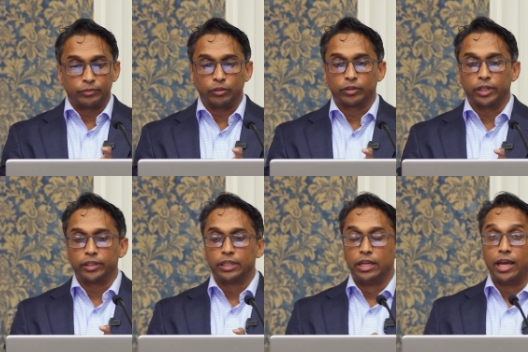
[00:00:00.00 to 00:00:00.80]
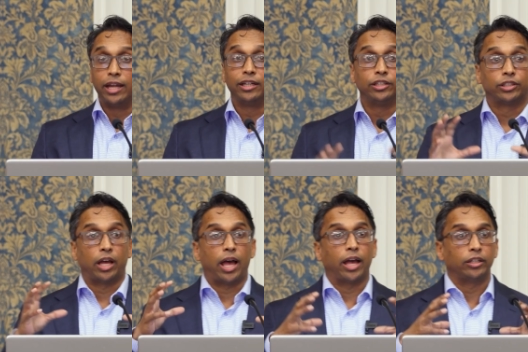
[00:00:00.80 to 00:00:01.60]
Okay? And it is
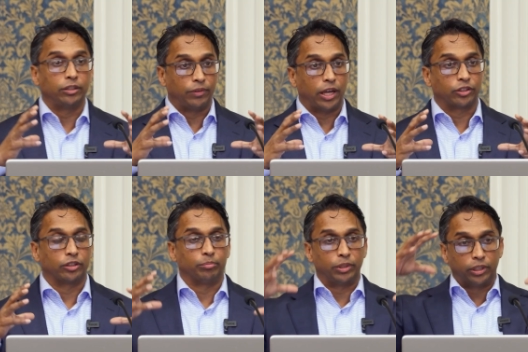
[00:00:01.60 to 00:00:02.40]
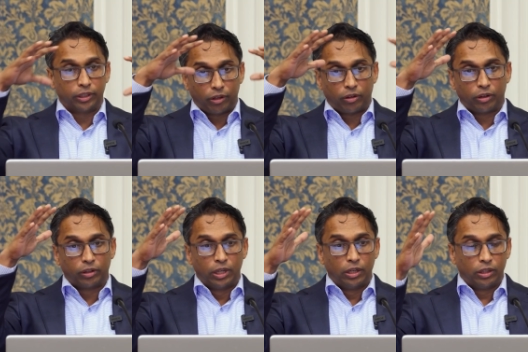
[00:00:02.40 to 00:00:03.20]
highly vascular, meaning there are
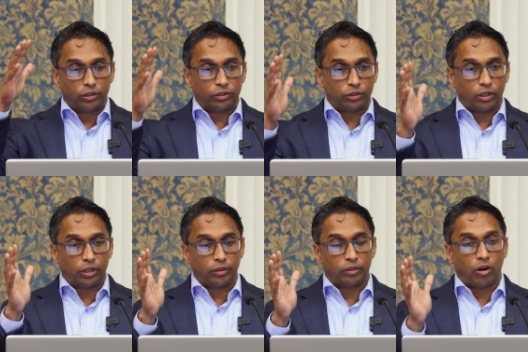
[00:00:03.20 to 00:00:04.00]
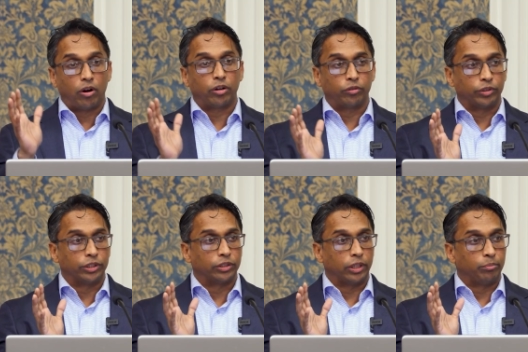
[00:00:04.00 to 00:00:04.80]

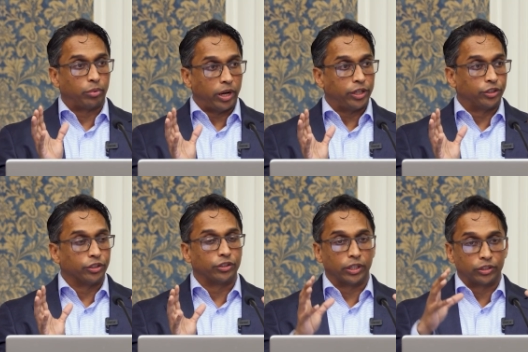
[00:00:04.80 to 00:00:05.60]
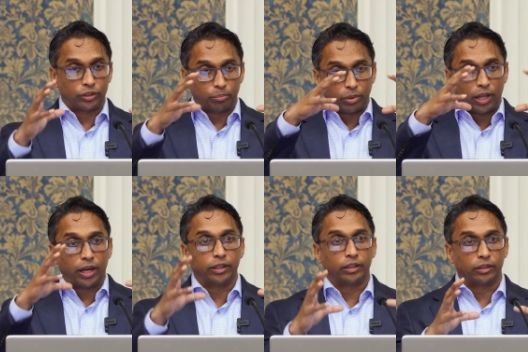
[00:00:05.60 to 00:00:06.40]
arteries and branches that
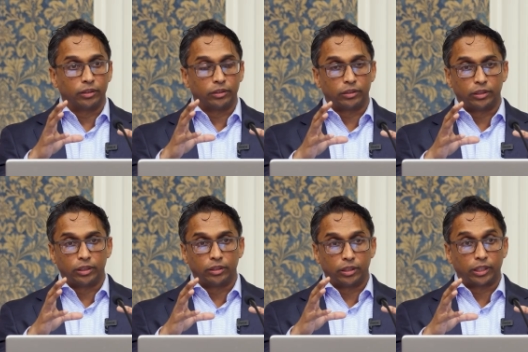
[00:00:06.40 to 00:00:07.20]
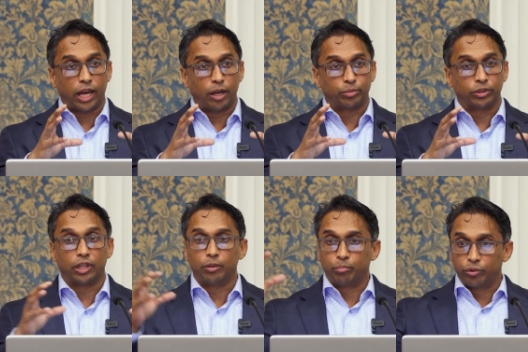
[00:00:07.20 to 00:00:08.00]
supply the capsule
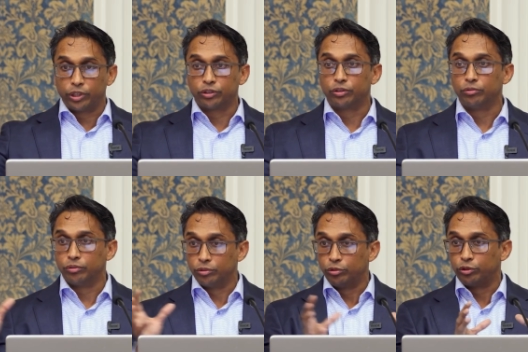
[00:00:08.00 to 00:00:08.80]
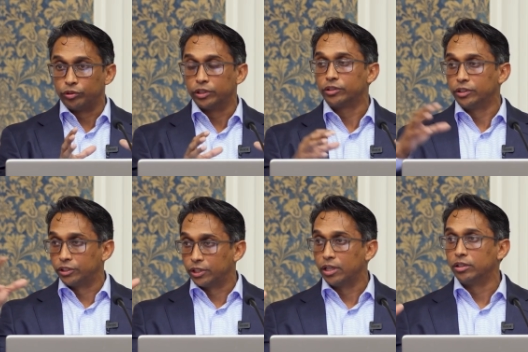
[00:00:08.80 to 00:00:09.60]
and brings nutrients and
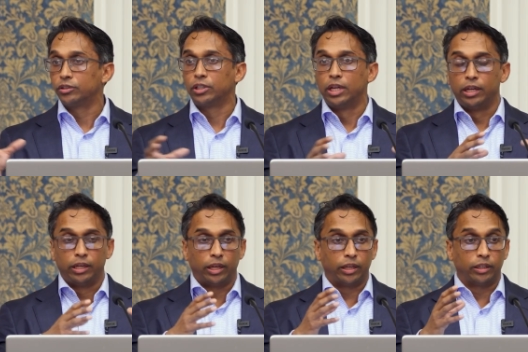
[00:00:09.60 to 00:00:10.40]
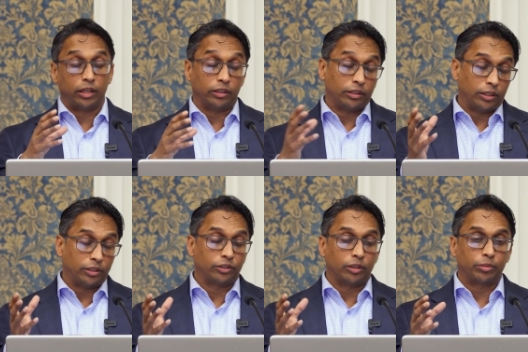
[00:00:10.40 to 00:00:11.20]
cells, and
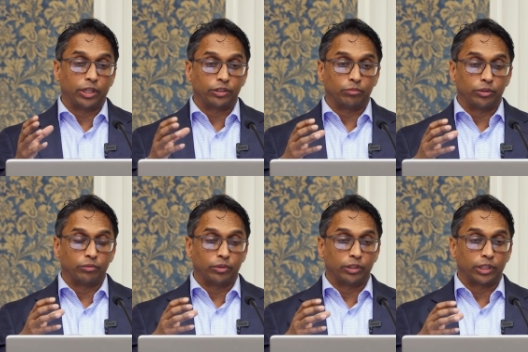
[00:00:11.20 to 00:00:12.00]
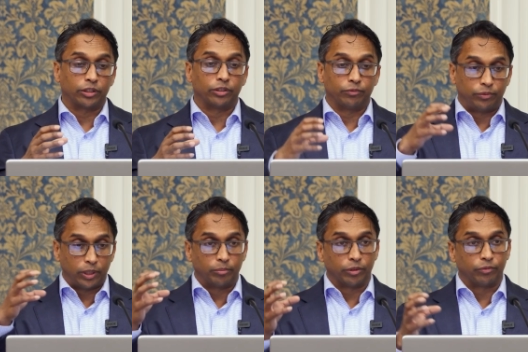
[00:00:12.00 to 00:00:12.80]
in some cases when it gets
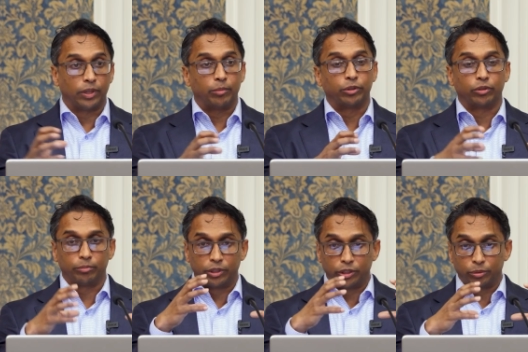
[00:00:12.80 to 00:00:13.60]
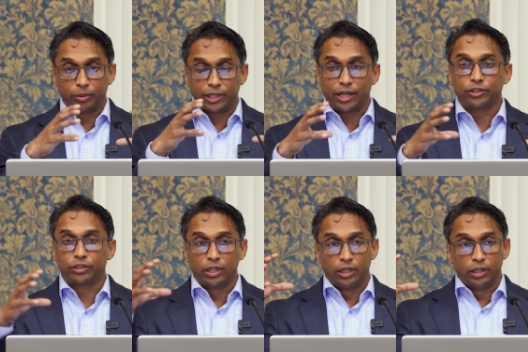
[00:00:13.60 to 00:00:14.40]
inflamed, inflammatory mediators, but that's